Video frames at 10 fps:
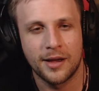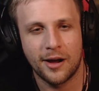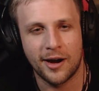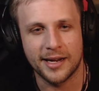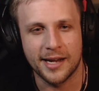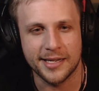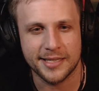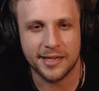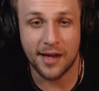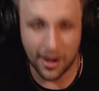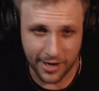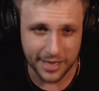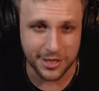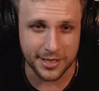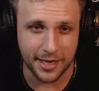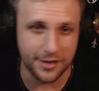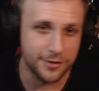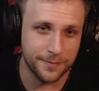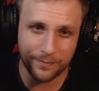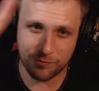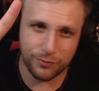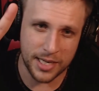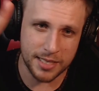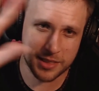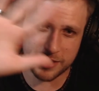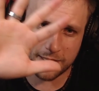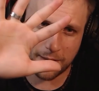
Alright, guys. I'll catch us later. Peace.